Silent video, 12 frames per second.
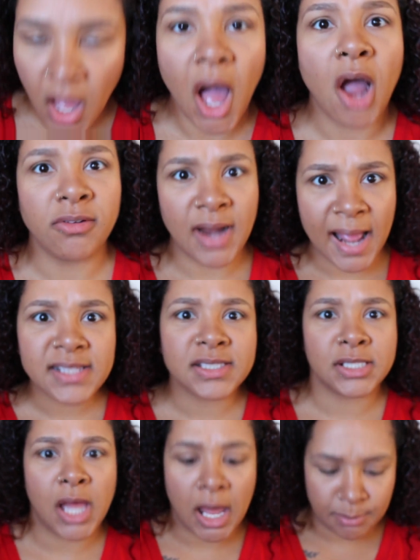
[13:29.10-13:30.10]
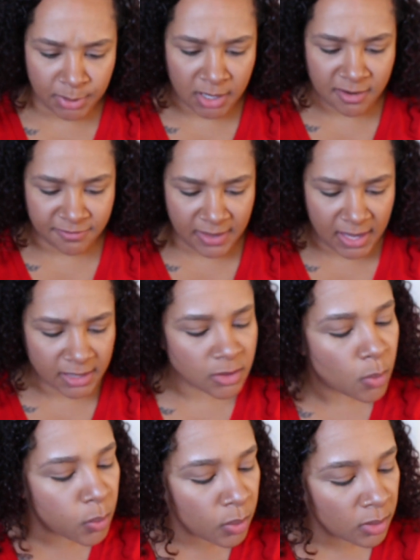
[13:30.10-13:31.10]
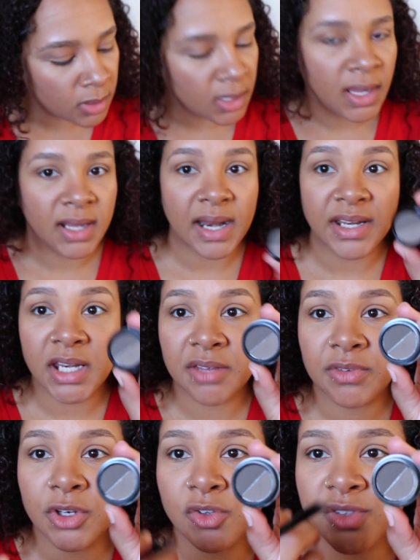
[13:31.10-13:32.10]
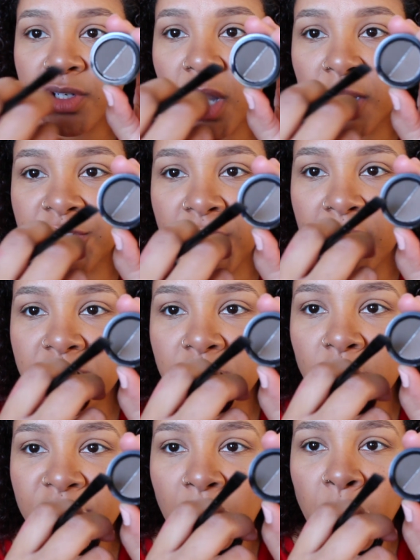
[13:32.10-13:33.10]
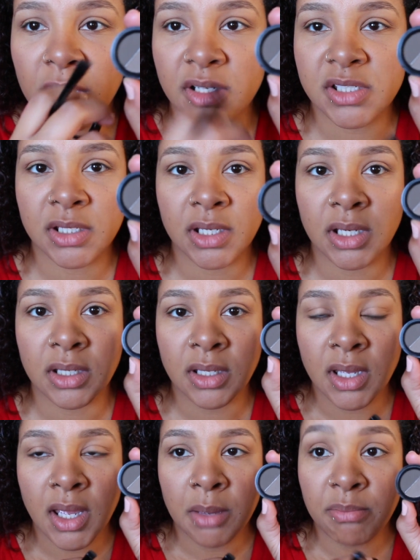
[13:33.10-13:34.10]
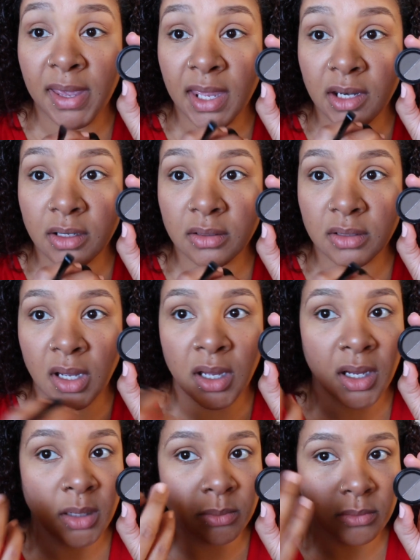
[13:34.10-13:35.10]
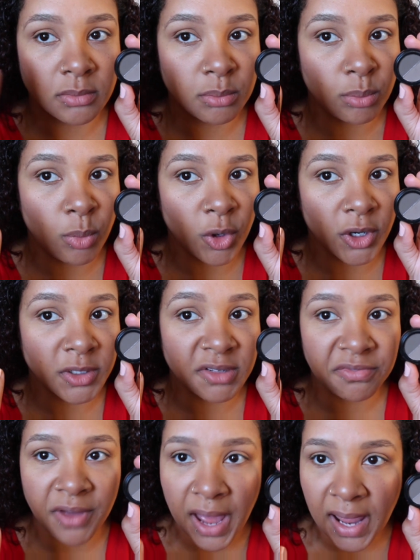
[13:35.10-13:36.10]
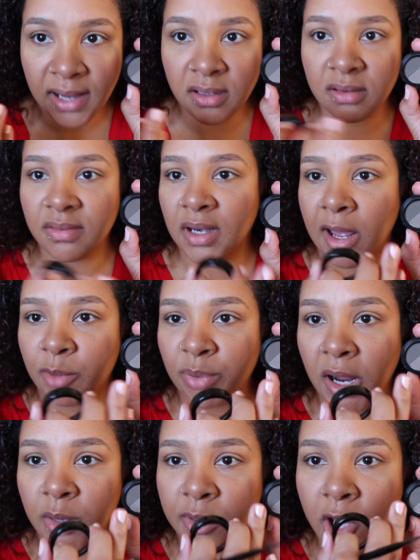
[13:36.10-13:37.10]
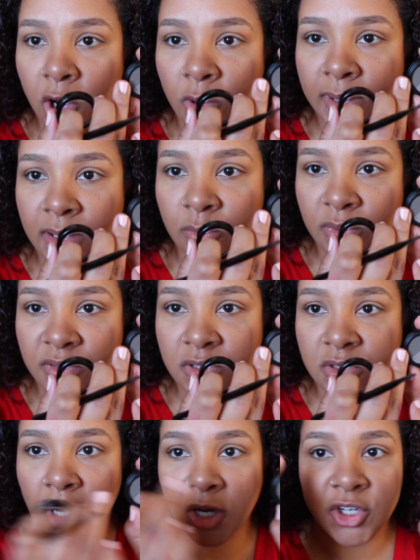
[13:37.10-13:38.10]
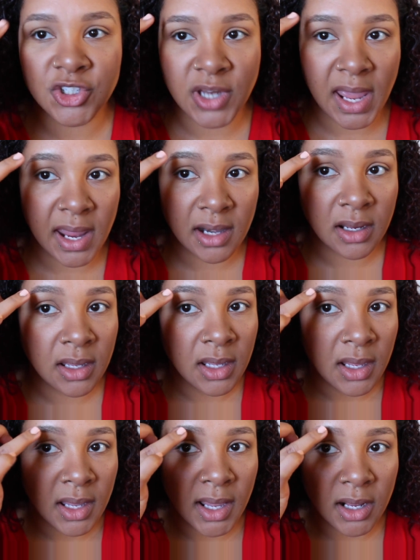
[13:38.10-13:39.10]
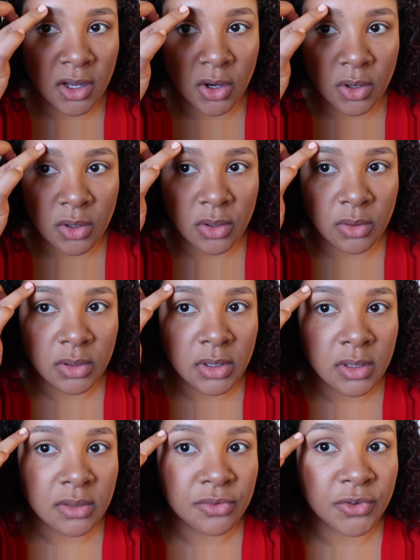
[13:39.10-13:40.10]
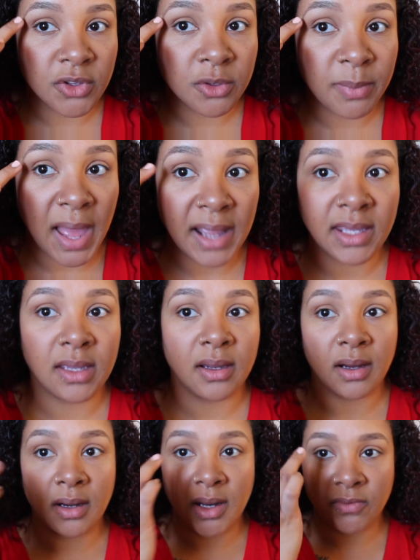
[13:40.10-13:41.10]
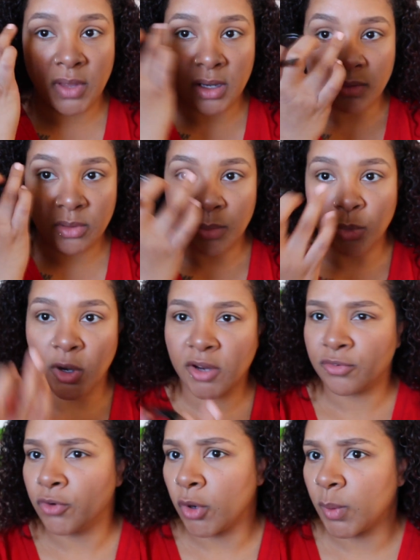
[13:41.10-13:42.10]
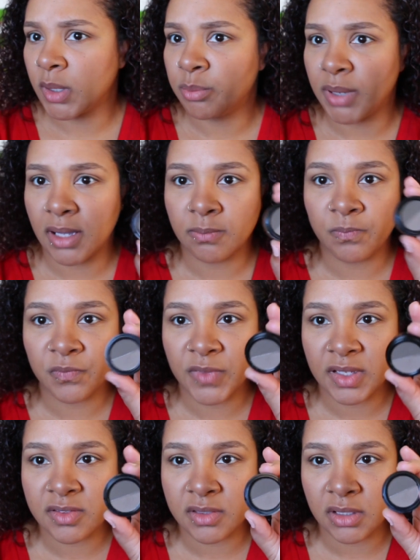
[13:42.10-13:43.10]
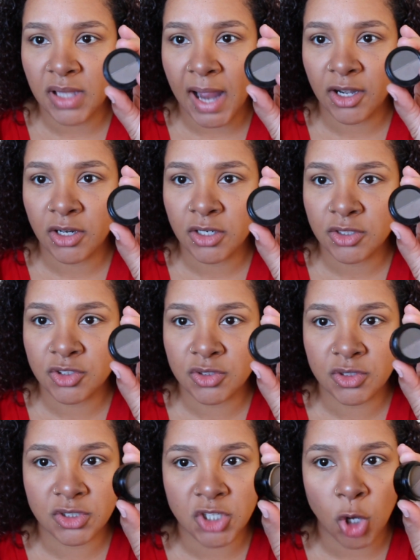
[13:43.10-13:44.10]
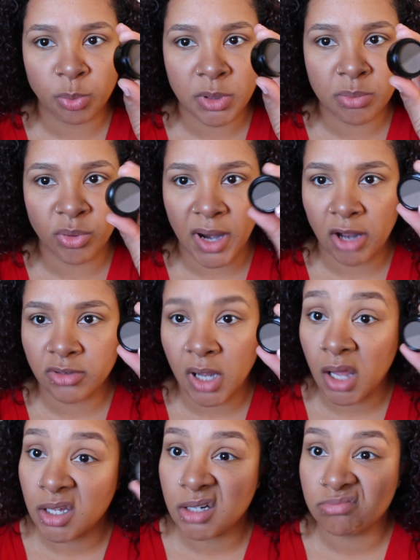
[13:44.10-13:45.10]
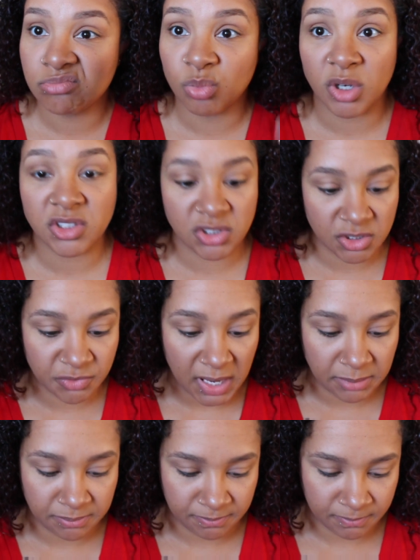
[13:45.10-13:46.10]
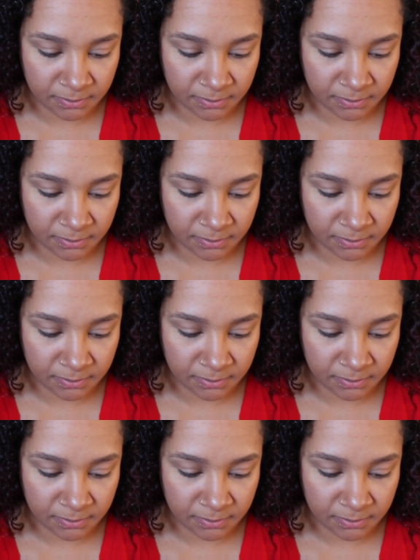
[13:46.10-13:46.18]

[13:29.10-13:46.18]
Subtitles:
Alright, Salon Perfect. And I didn't even use a dark shade, so if I wanted to make it more defined, then I would probably go in with this darker shade and go further back here and then work it forward, but this lighter taupey brown color works just fine.